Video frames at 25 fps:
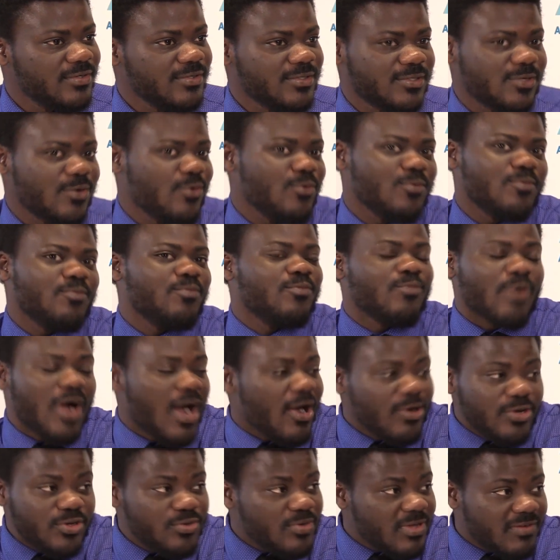So
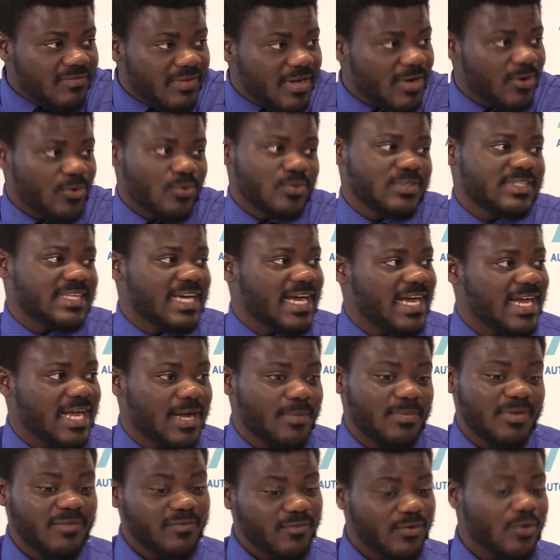how do you ever close that
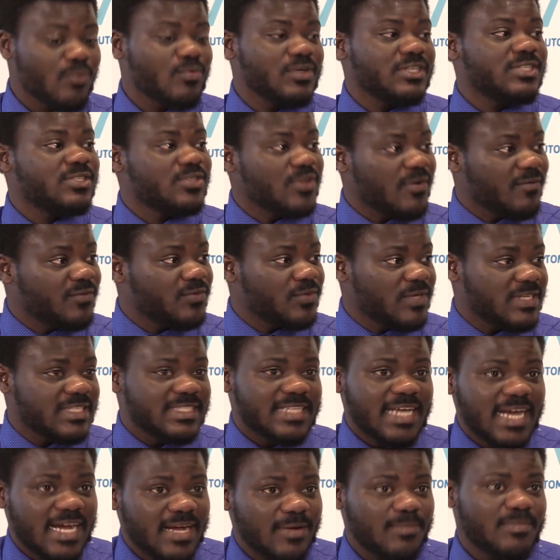gap, if not with softwares
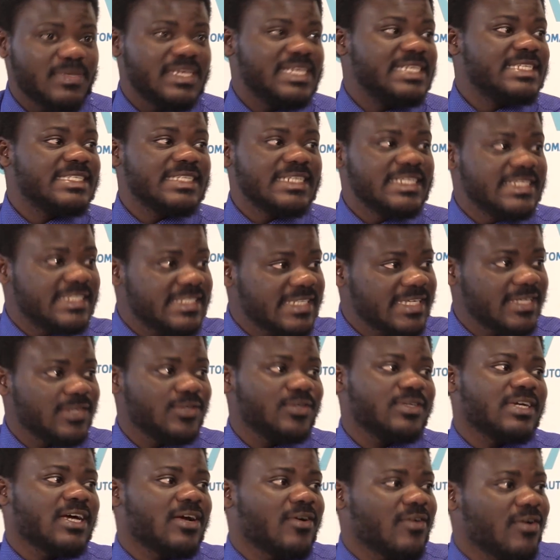that can be easily
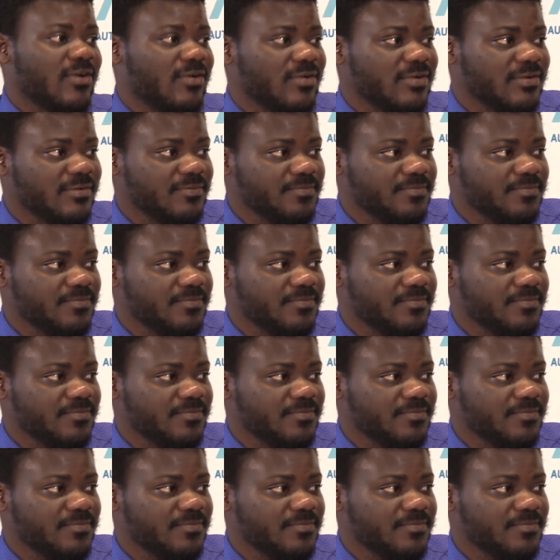scaled around?